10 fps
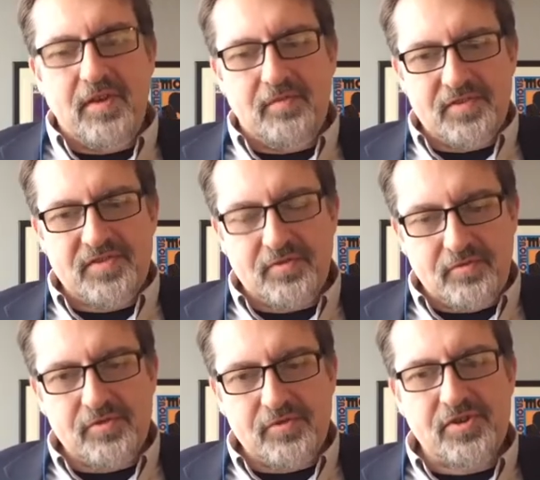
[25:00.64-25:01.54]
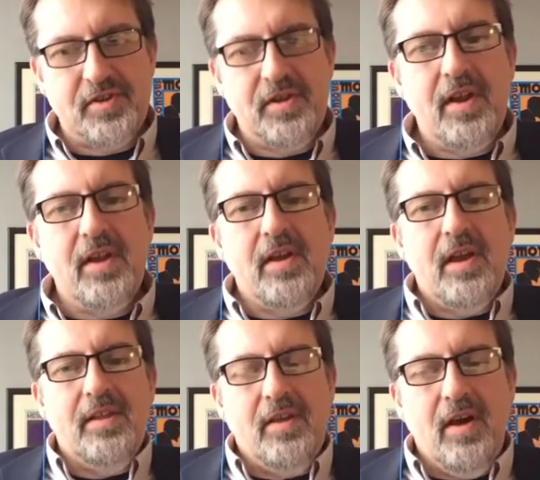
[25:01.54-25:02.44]
of the solution,
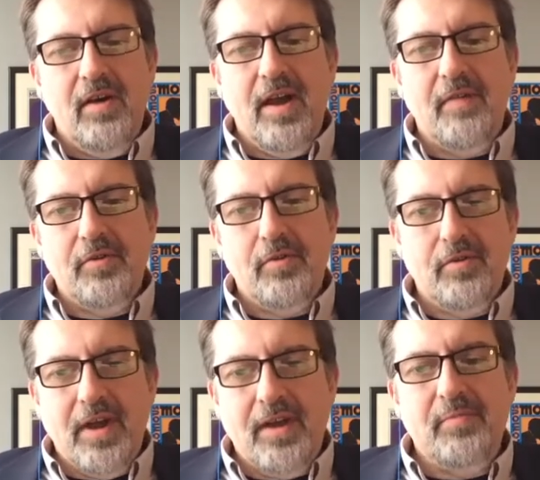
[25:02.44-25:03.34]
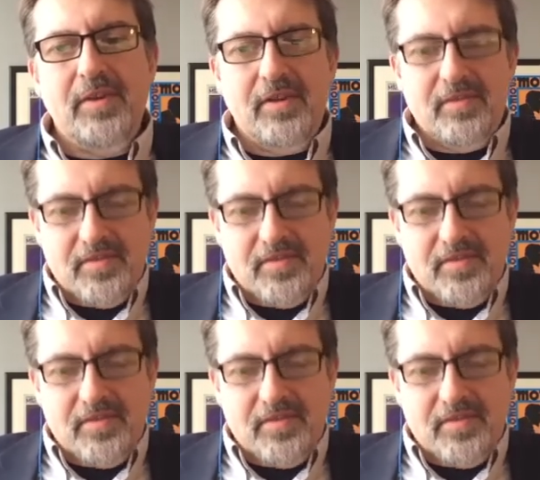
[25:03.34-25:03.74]
and they all have their own IP.